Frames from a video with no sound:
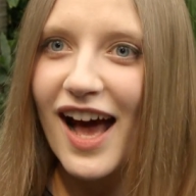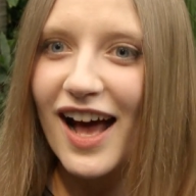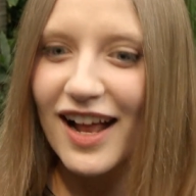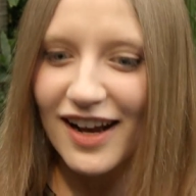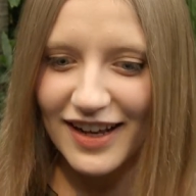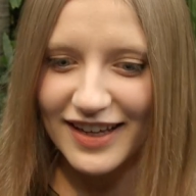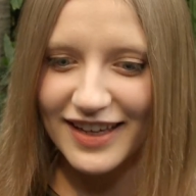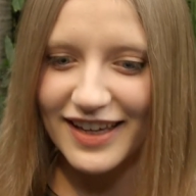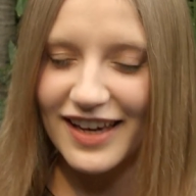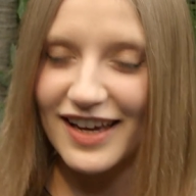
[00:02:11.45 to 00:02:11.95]

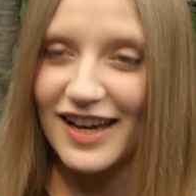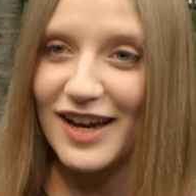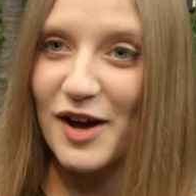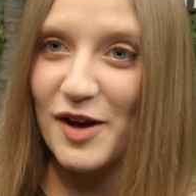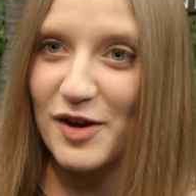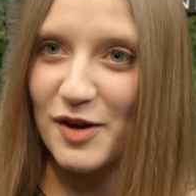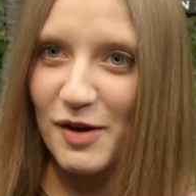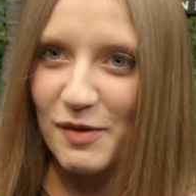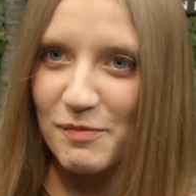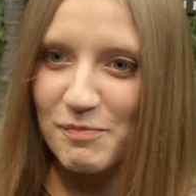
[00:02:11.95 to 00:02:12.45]
like a
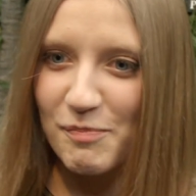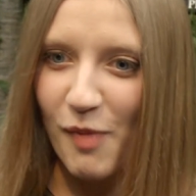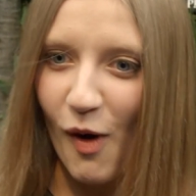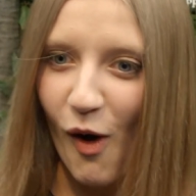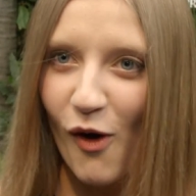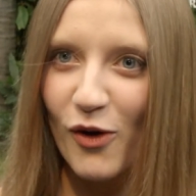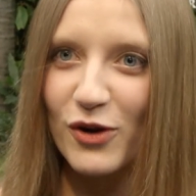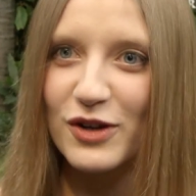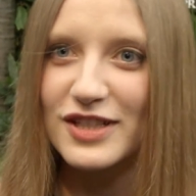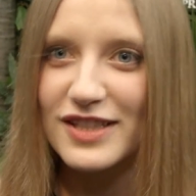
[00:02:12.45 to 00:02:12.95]

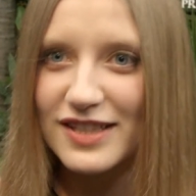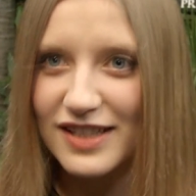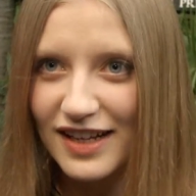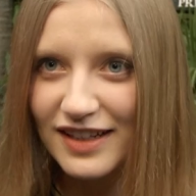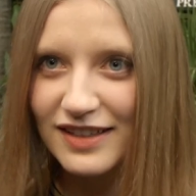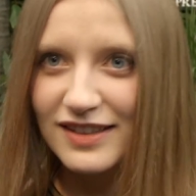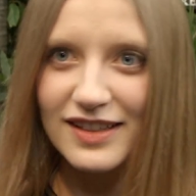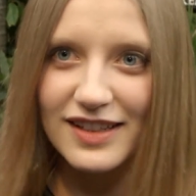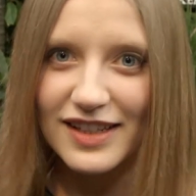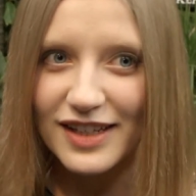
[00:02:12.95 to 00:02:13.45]
box
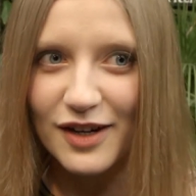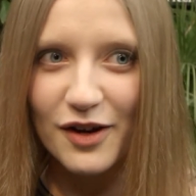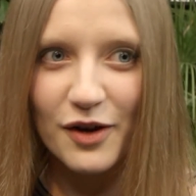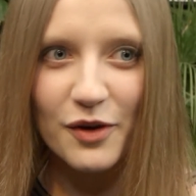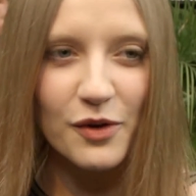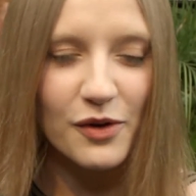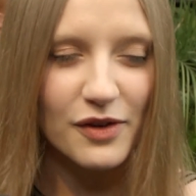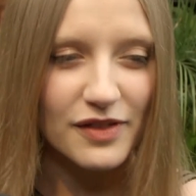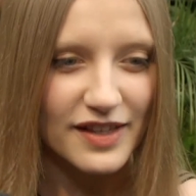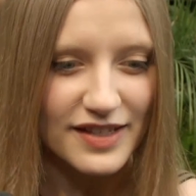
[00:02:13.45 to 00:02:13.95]
and, you
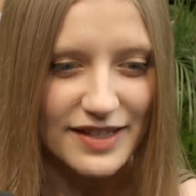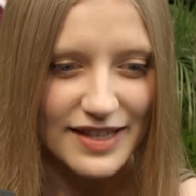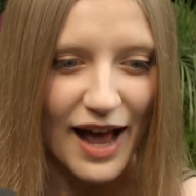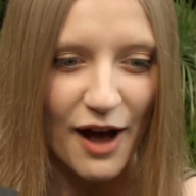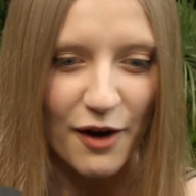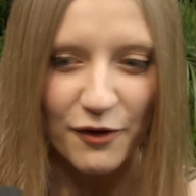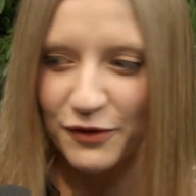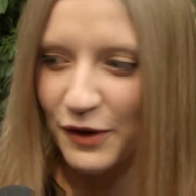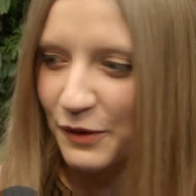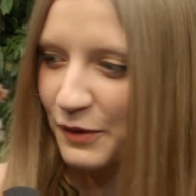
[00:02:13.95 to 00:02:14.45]
know, this
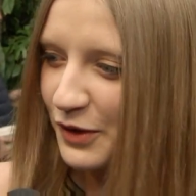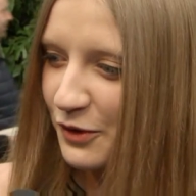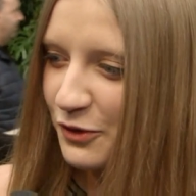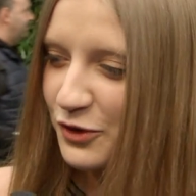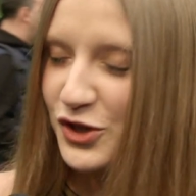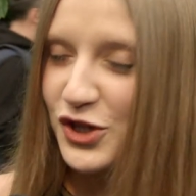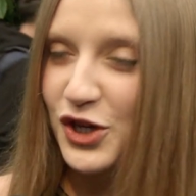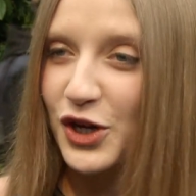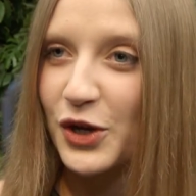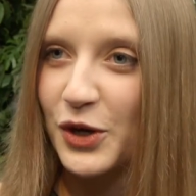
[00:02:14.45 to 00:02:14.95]
outfit with all
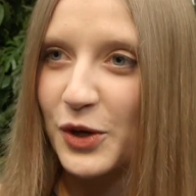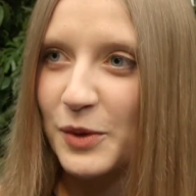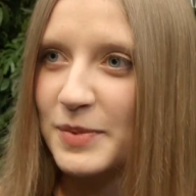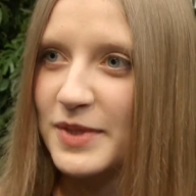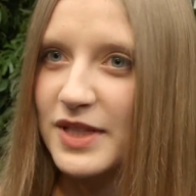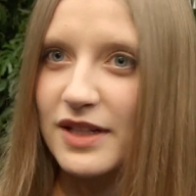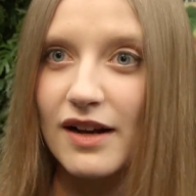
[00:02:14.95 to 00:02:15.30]
tubes.